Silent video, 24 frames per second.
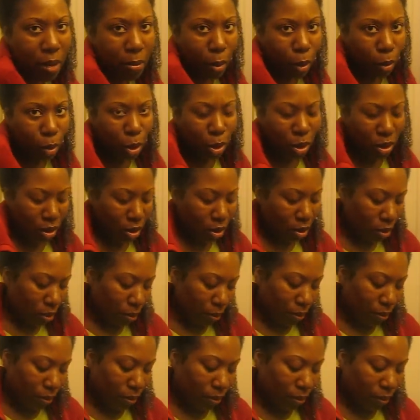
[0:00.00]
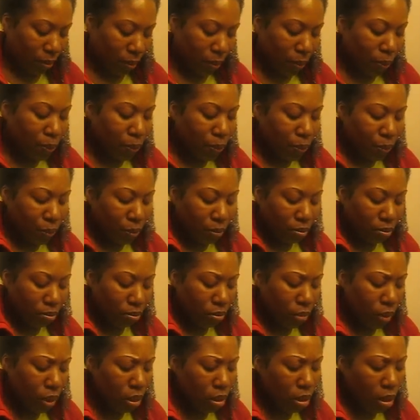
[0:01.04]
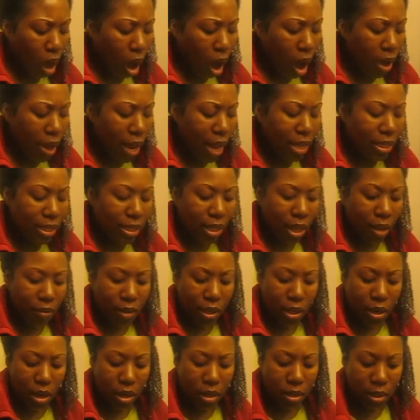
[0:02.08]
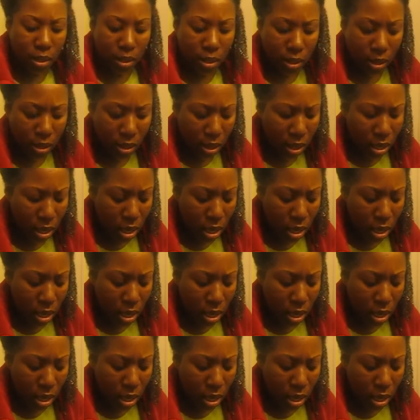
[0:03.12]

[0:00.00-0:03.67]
emotional. God has given us